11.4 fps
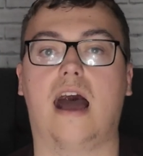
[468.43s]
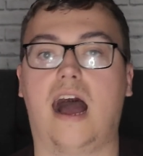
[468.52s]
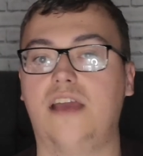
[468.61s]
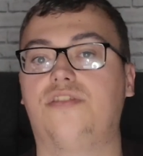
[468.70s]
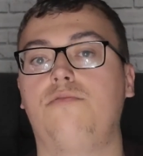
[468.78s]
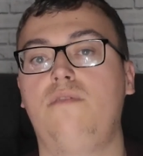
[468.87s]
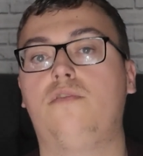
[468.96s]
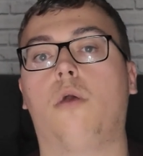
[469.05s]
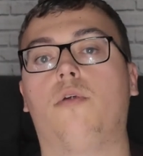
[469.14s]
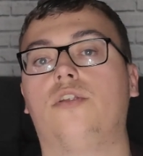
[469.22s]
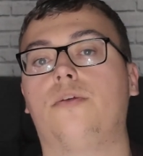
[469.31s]
I think we've
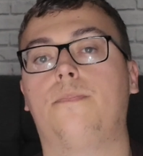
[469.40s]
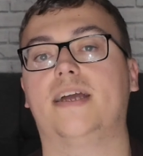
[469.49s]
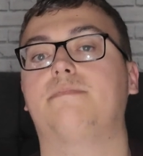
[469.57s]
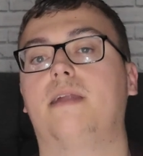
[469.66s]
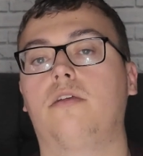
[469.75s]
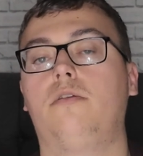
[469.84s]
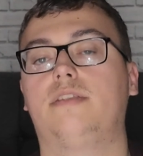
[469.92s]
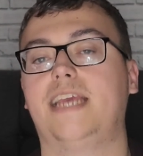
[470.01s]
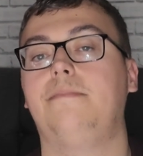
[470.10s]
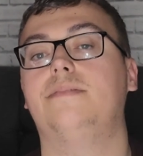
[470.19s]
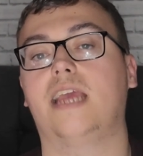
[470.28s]
got one of the best medical
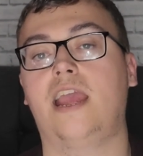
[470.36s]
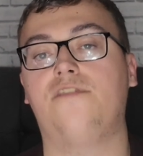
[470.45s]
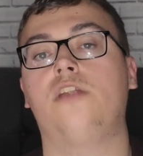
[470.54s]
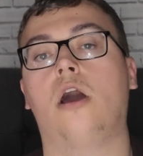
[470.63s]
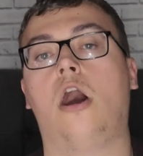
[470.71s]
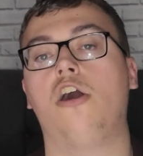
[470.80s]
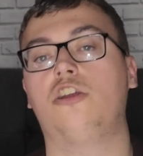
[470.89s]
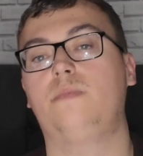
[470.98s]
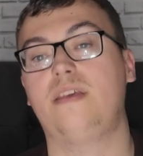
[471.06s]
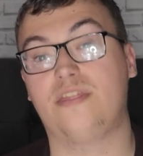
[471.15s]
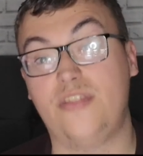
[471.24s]
teams, if not
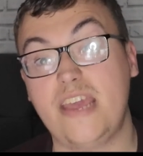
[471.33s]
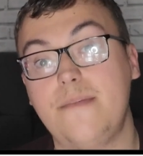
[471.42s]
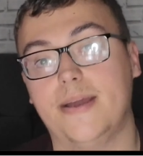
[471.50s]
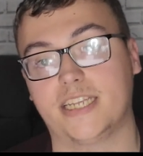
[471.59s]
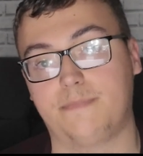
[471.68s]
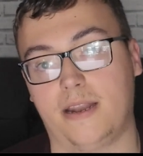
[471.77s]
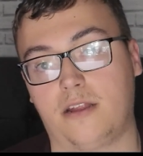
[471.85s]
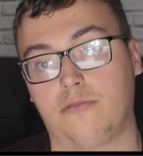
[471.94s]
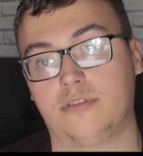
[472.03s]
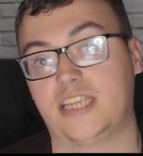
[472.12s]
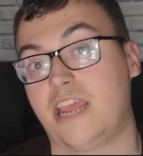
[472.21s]
arguably the best
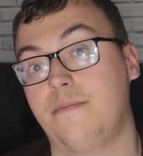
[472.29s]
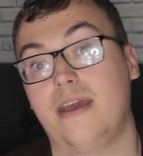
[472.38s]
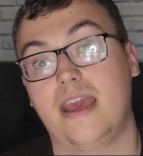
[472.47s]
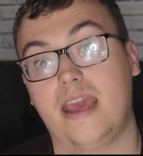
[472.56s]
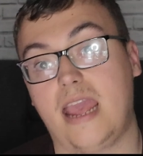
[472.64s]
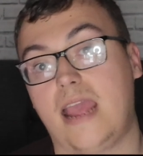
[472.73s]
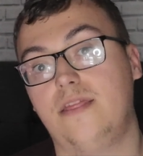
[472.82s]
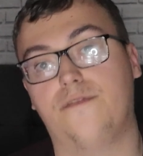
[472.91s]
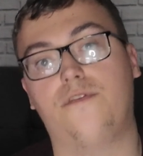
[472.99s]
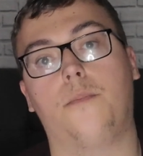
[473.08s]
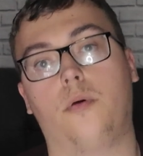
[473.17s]
medical team in
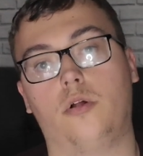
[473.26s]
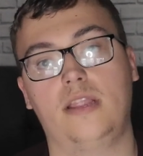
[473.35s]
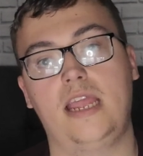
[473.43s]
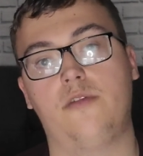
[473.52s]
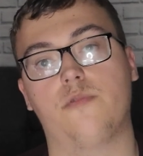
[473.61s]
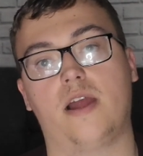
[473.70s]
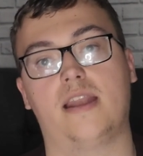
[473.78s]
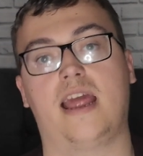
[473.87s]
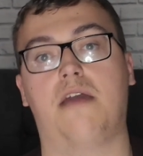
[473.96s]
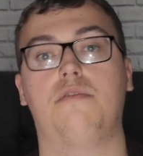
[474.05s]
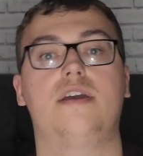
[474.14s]
the Football League right
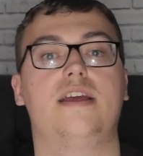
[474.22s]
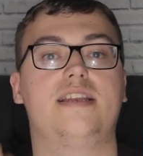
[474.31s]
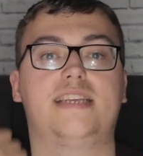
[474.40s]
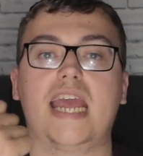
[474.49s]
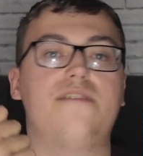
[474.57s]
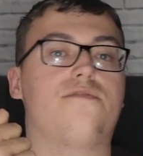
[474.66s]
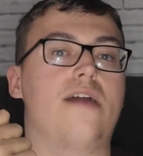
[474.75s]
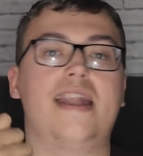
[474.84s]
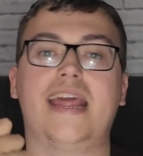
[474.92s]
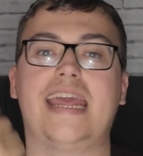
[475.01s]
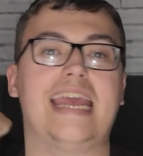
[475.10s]
now. Dave
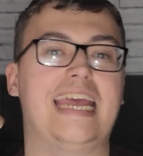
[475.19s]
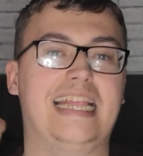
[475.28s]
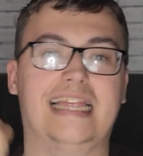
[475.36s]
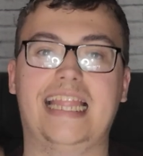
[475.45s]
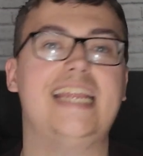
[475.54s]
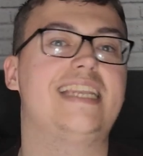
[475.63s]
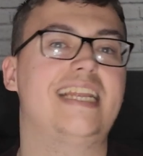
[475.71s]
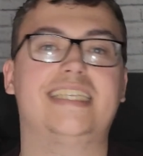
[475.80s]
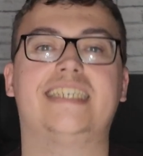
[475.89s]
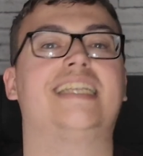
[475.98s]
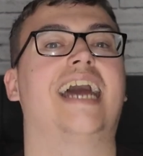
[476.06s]
Rennie leading
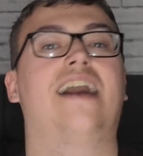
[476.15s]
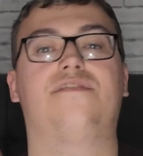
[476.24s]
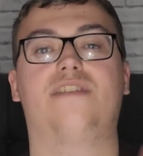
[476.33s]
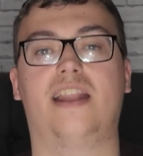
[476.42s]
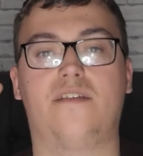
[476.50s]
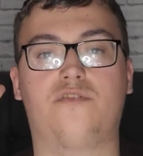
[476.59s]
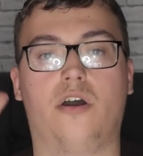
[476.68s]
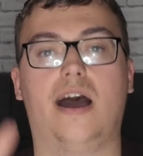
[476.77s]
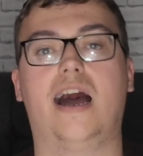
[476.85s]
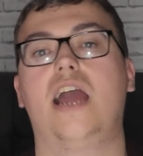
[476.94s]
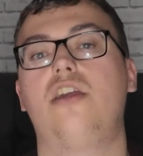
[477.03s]
his staff, and I've
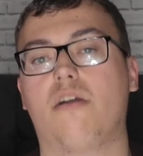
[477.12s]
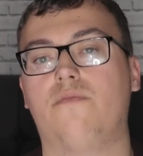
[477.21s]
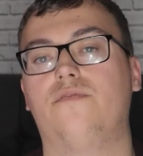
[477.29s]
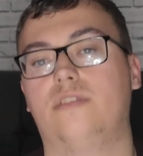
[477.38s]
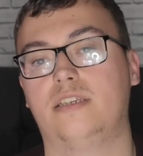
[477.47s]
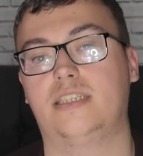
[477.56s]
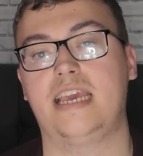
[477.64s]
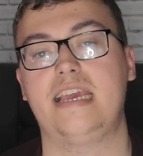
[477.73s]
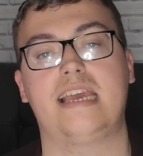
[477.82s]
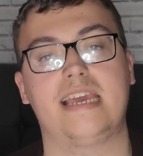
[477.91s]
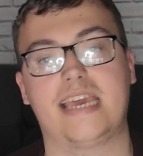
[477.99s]
got high confidence that
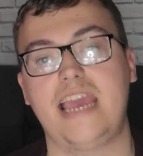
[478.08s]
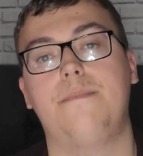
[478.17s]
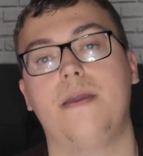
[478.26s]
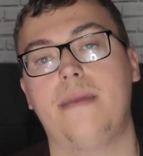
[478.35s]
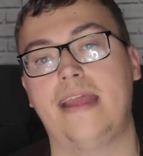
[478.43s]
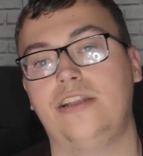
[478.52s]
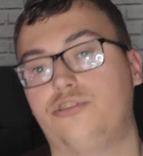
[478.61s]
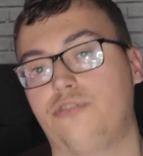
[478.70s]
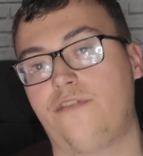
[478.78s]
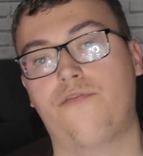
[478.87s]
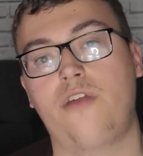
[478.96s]
he can keep him
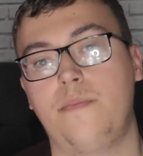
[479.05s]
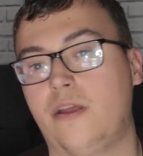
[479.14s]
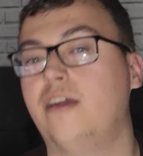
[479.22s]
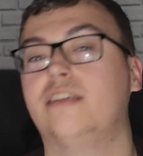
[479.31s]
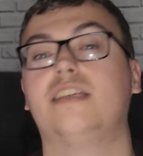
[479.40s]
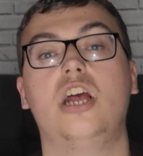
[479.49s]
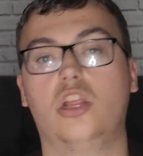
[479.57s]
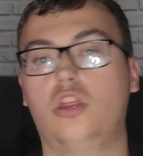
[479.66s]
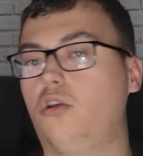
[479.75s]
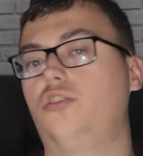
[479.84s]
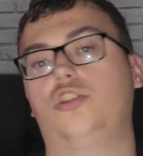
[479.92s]
injury-free, because
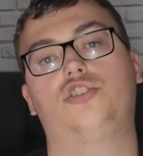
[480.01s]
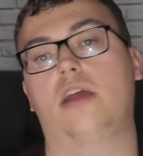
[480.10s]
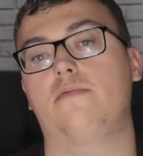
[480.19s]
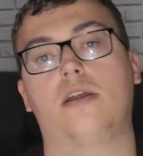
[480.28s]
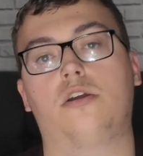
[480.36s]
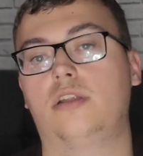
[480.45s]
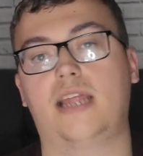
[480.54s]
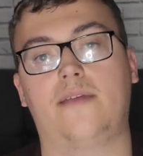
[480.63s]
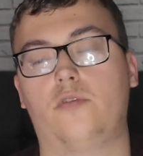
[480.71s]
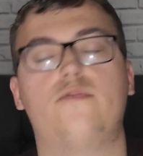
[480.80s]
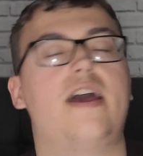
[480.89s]
look at the track record of David